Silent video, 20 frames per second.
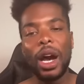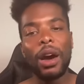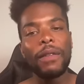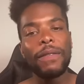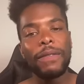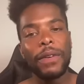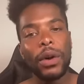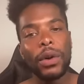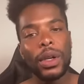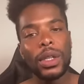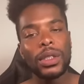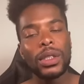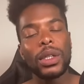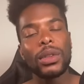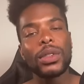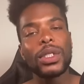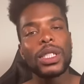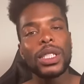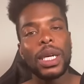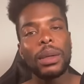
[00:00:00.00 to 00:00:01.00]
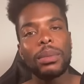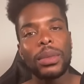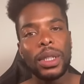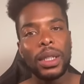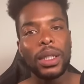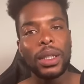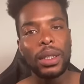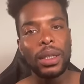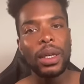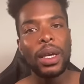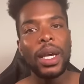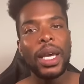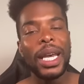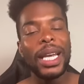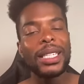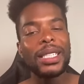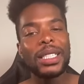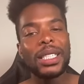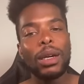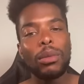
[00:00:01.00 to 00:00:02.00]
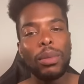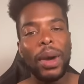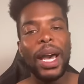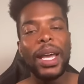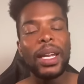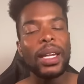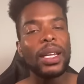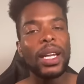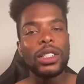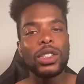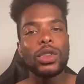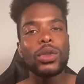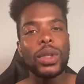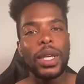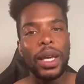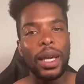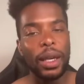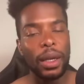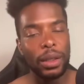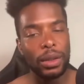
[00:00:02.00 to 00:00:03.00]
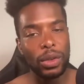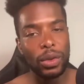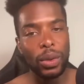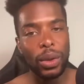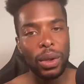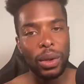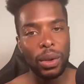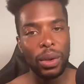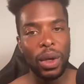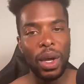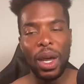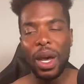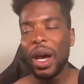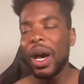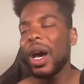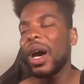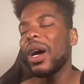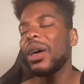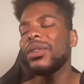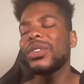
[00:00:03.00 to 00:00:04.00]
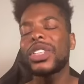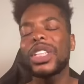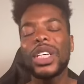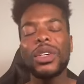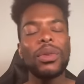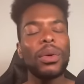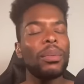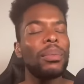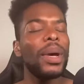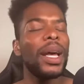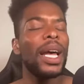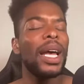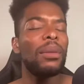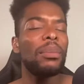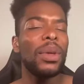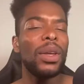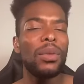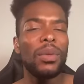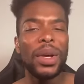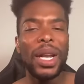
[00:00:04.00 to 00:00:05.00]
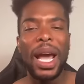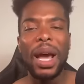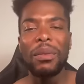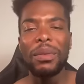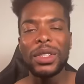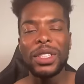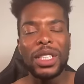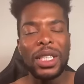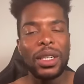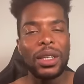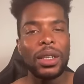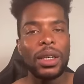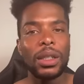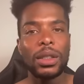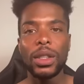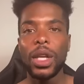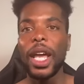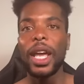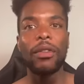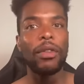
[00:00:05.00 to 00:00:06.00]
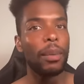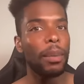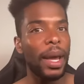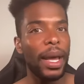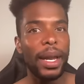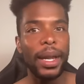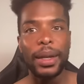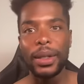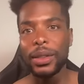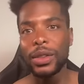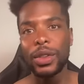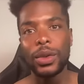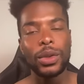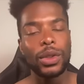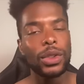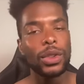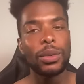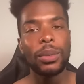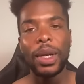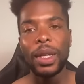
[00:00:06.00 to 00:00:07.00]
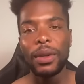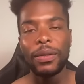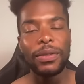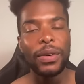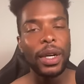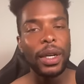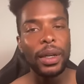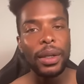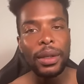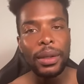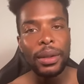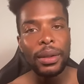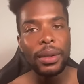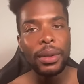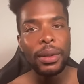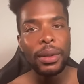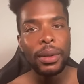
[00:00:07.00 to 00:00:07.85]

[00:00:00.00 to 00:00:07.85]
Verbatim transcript: Y'all focus on something and somebody that you can't control. Oh, she remind me when I was younger. Everybody else do too, motherfucker.